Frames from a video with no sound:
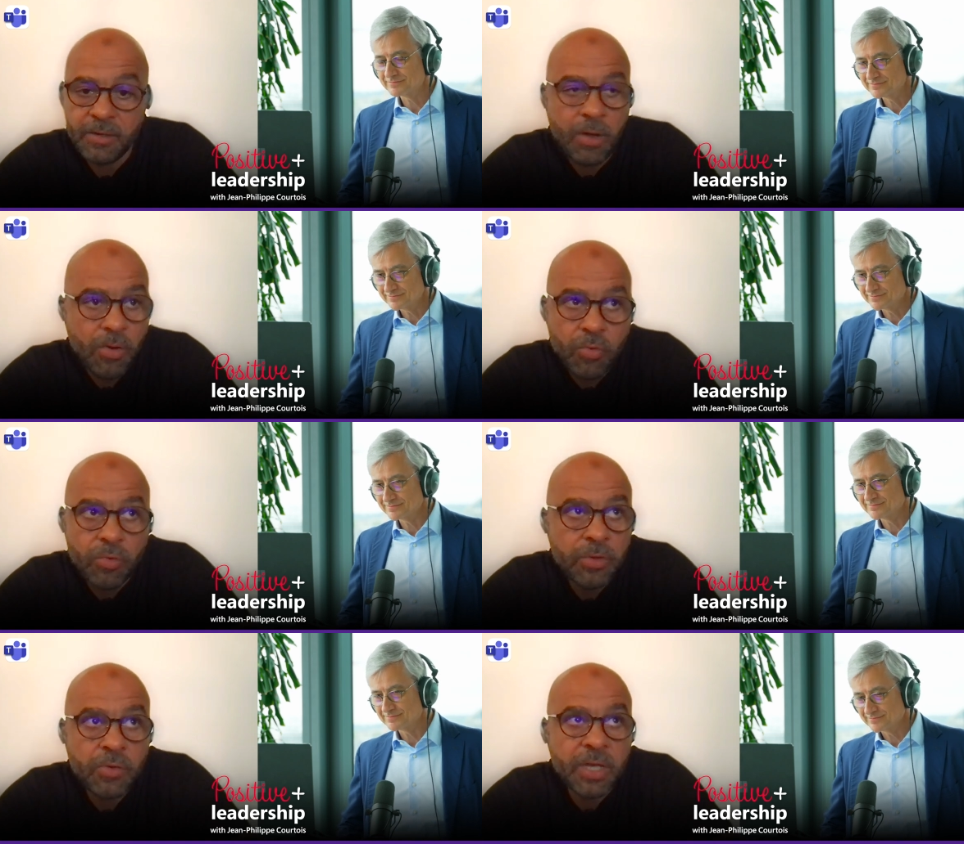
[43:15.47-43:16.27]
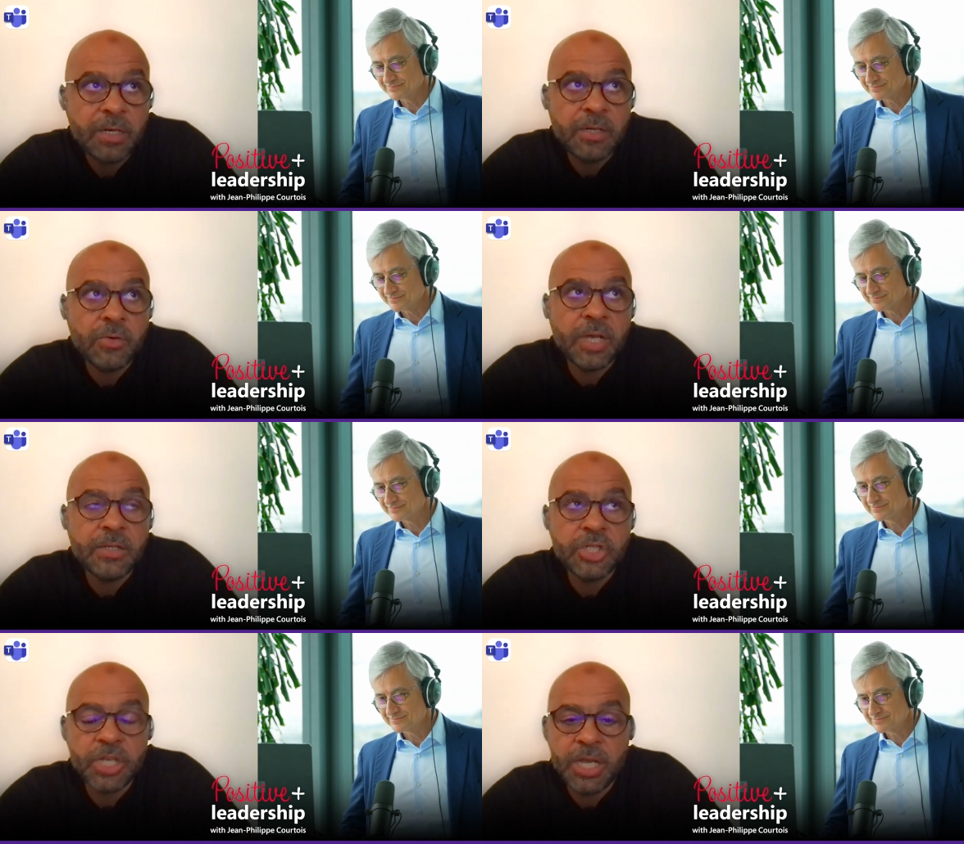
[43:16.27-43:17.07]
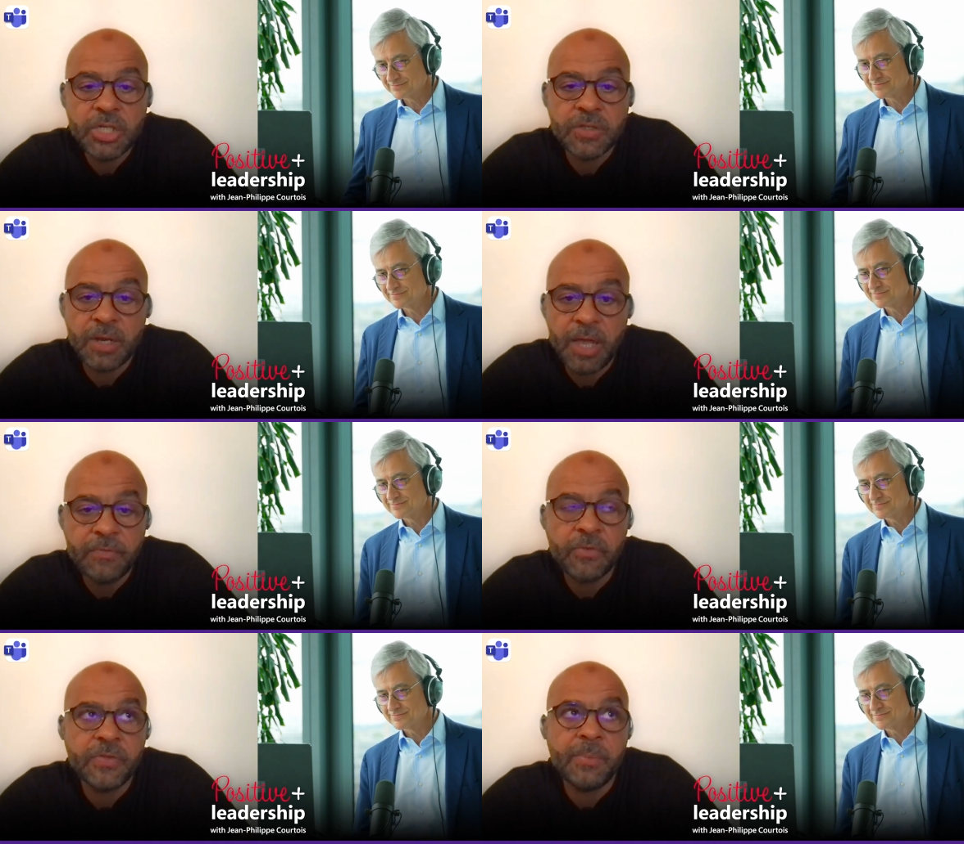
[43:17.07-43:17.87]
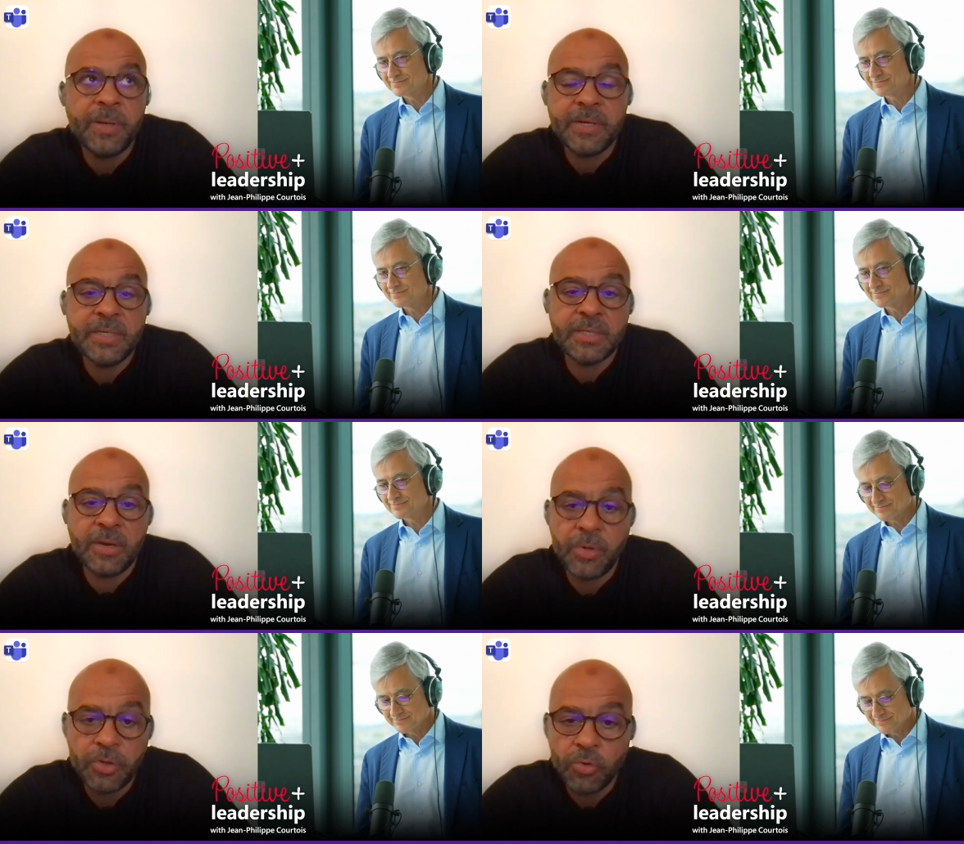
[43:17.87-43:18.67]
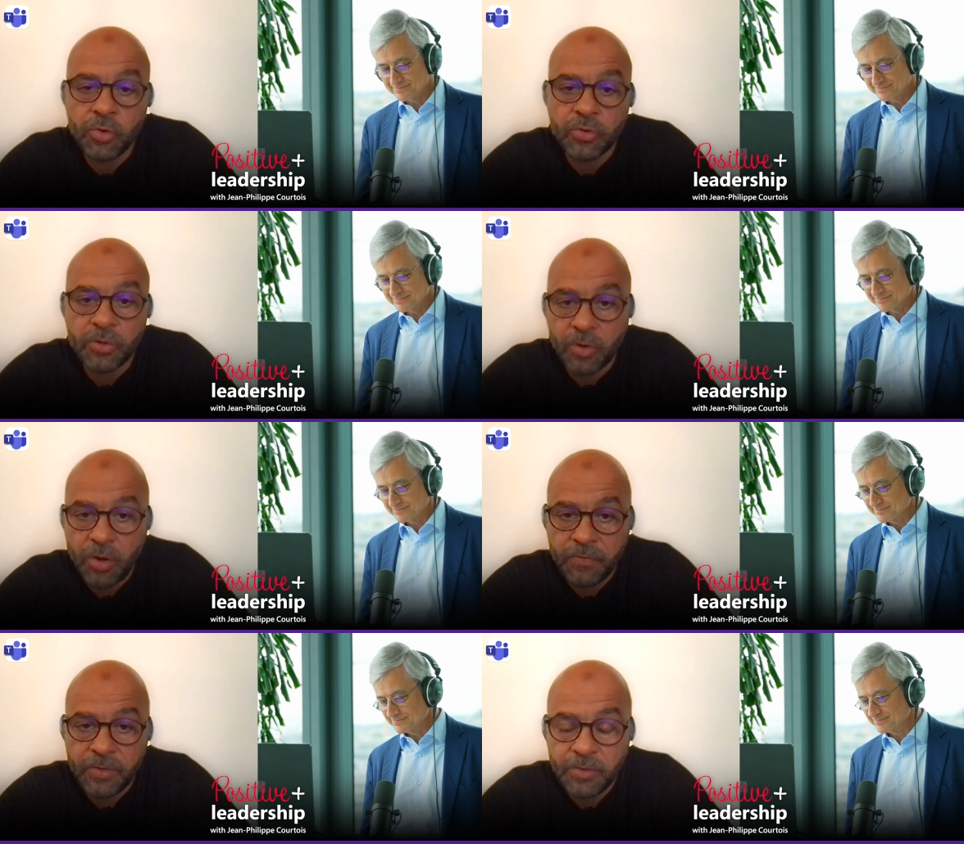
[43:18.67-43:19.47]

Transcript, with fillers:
Speaker 1: no. You can you can change the life of the barista when you order a coffee.